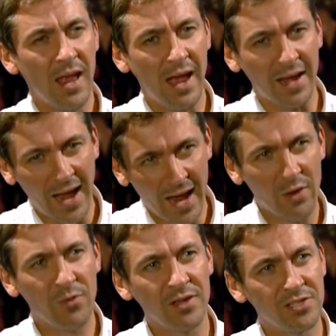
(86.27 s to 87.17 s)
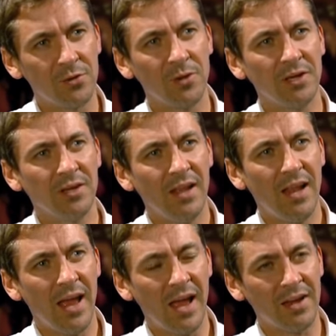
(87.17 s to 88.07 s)
and how they do it
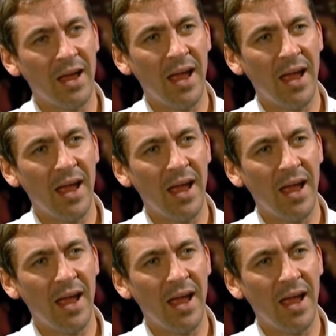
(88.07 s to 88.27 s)
and